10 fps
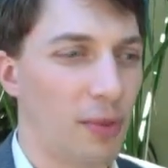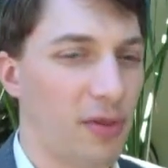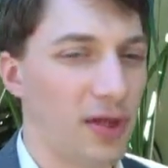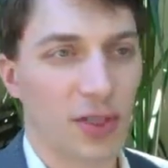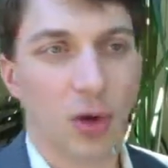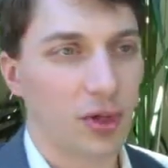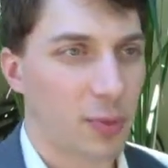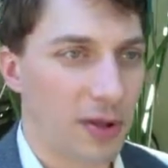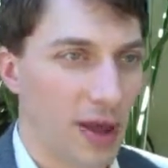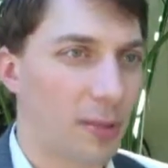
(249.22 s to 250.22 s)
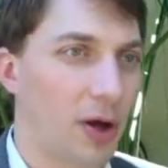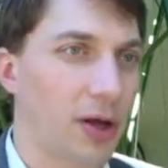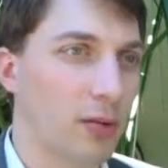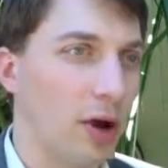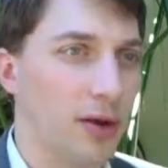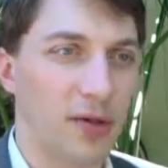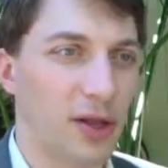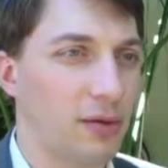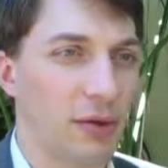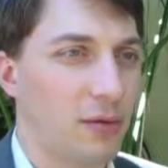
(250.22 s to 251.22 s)
they don't spend that money, right?
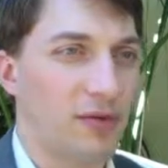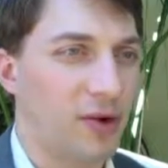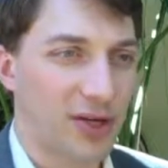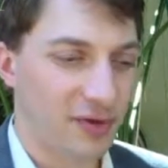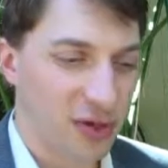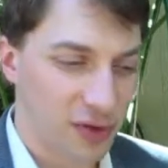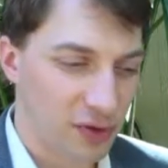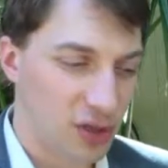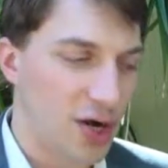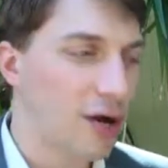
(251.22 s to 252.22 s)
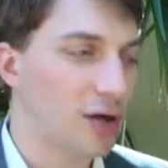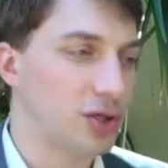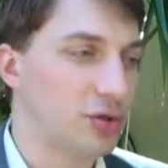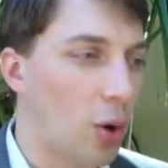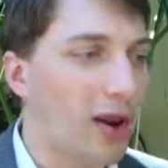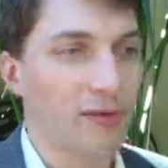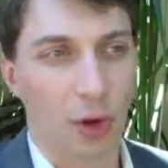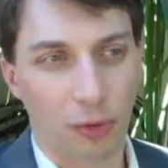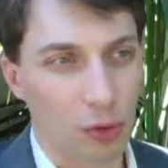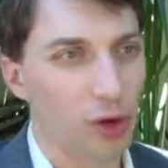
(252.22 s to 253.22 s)
The very definition of a generic is you don't have to
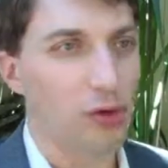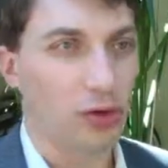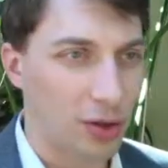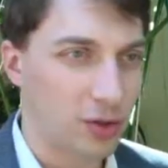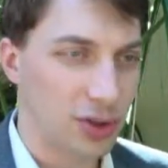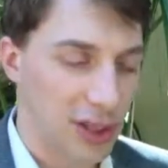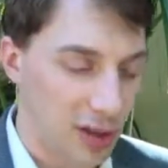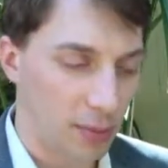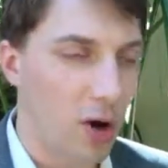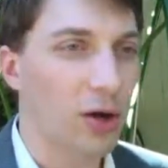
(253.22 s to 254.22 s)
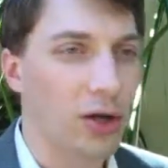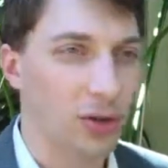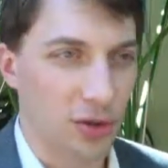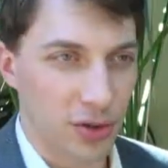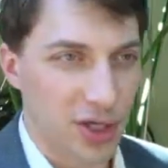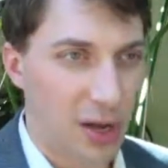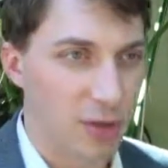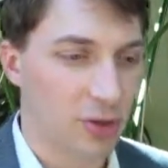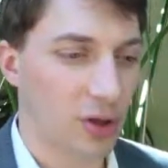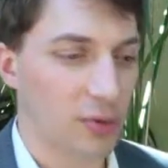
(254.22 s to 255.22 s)
go through clinical trials, you just get on the market because you're the same
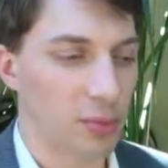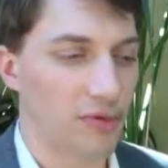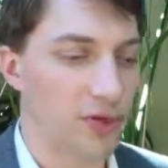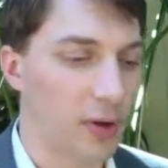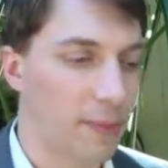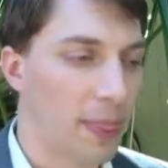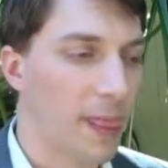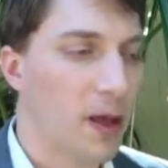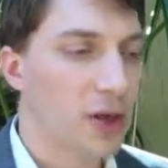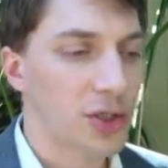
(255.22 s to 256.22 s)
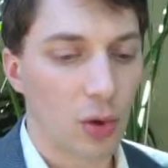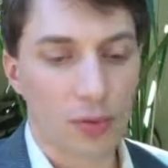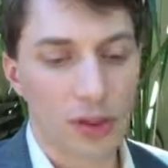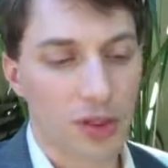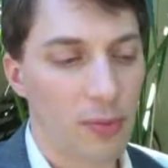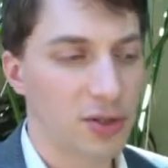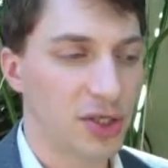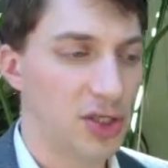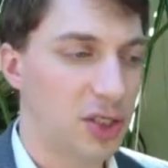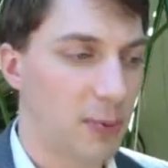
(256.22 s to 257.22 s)
as what other people are doing. So these companies
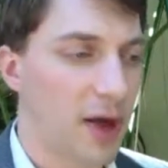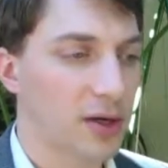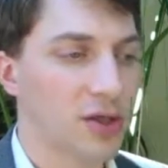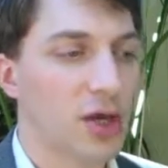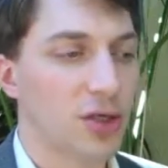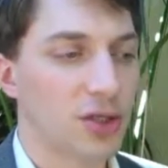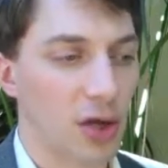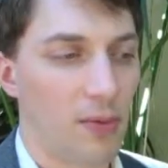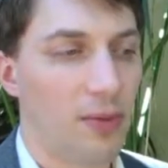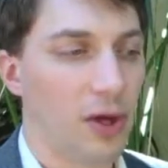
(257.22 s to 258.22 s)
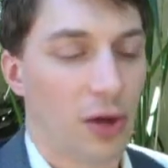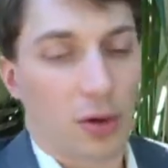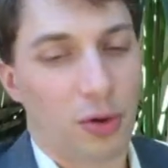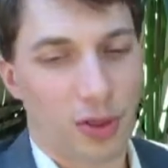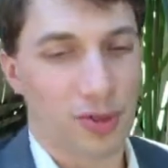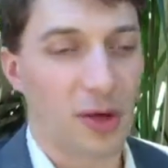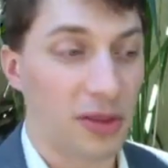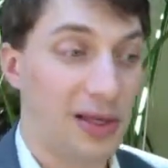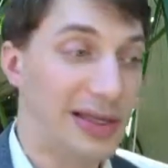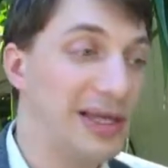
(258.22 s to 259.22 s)
expect some period,
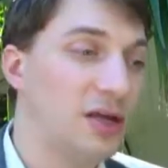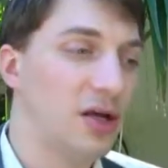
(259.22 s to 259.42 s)
they need